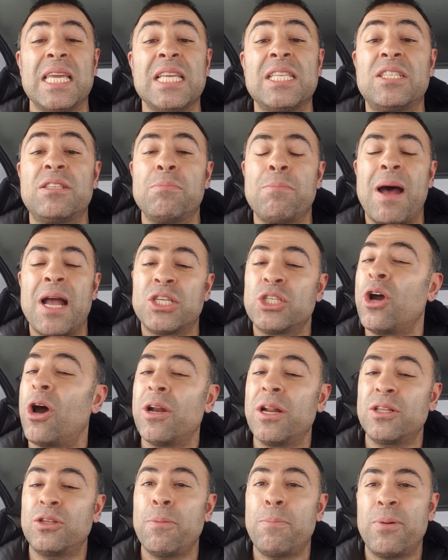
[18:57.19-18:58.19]
it's much
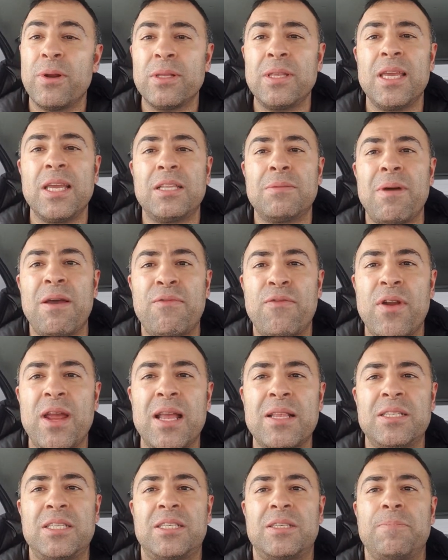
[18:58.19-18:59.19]
harder to predict, my
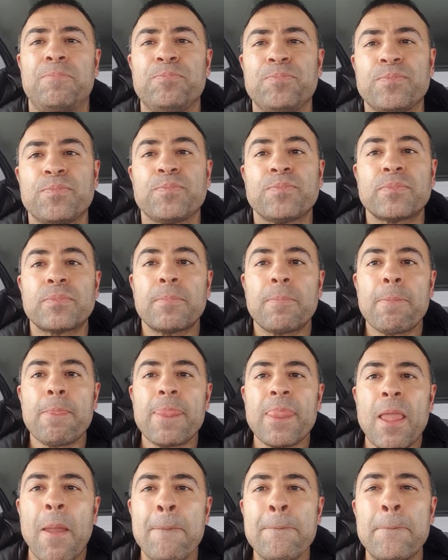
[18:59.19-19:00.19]
friends.
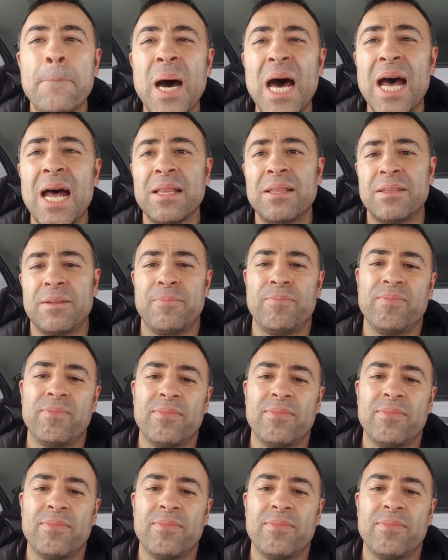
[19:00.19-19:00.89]
But